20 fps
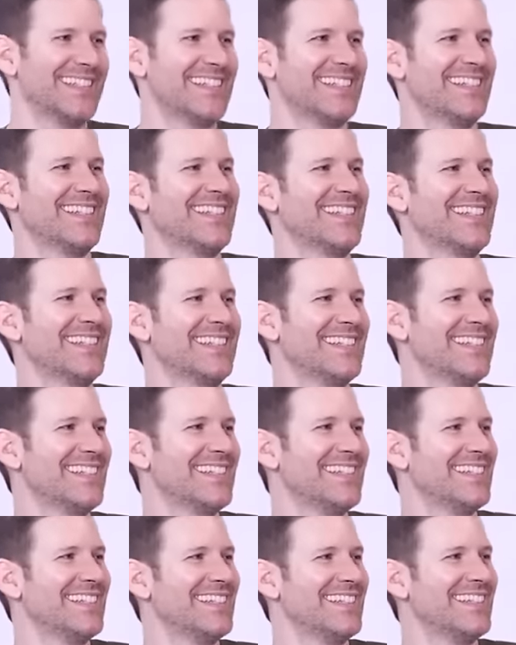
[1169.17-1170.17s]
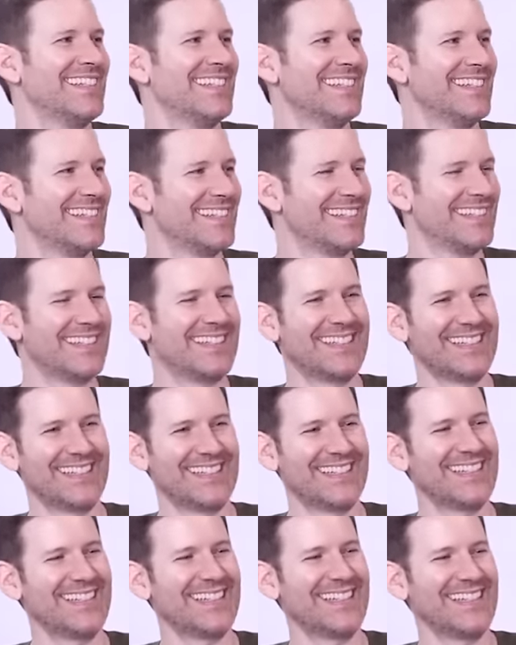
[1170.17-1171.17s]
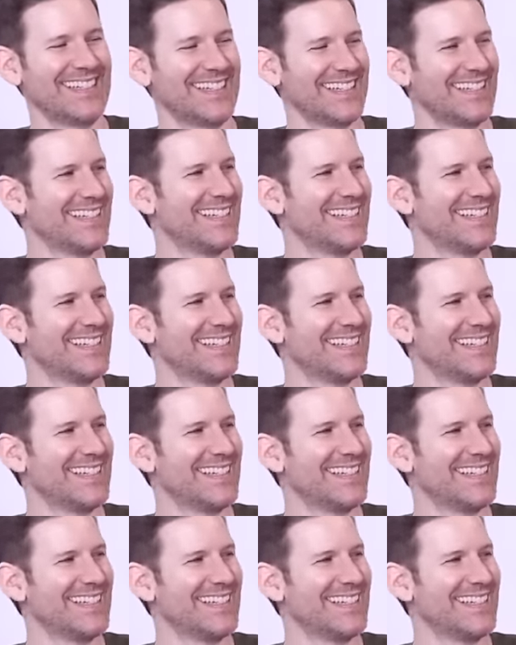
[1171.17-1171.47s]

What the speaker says: The person shown says nothing.